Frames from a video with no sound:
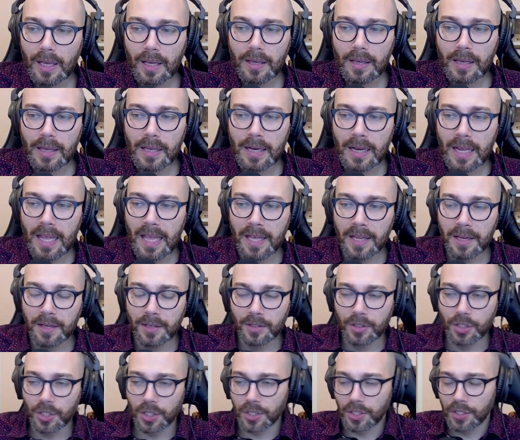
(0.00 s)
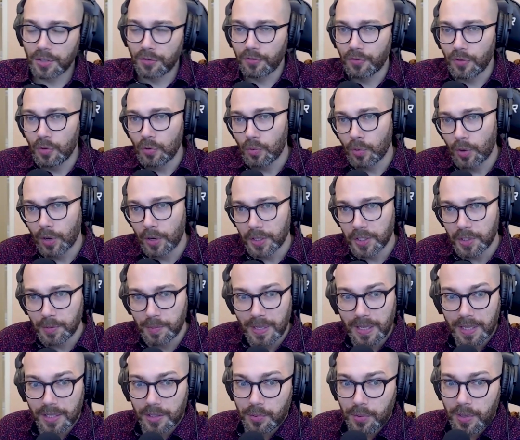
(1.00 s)
And in just a few words,
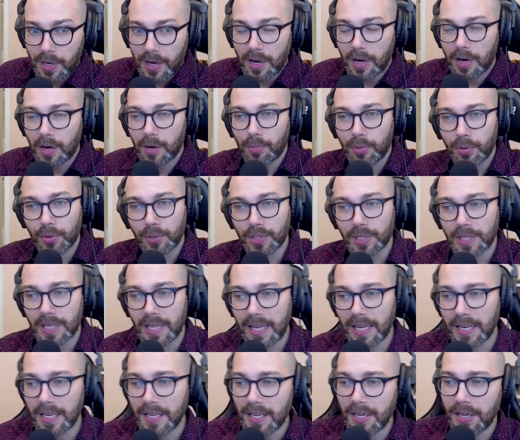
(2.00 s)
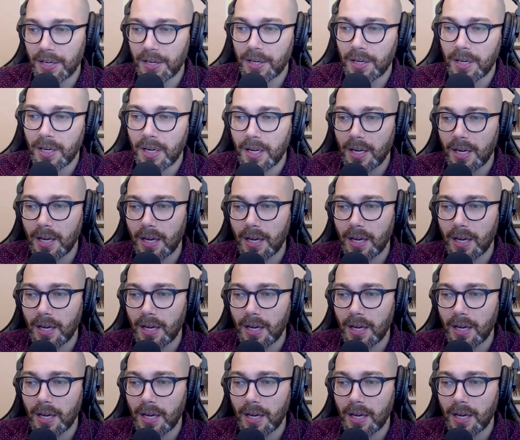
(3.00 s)
because we are approaching the end here,